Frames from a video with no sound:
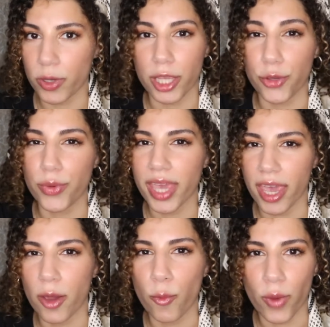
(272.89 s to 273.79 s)
where like you
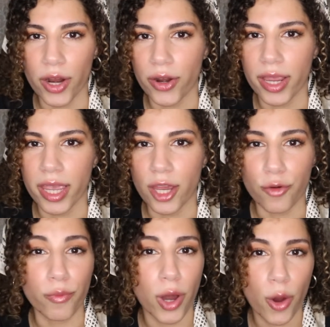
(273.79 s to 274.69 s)
can't wear it in
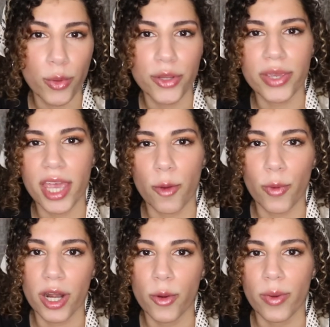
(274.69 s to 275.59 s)
a row or you can't
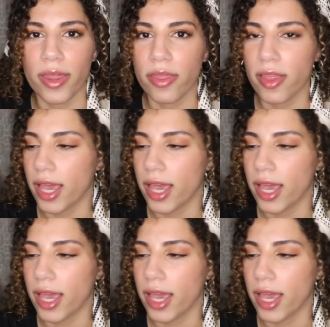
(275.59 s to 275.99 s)
wear it with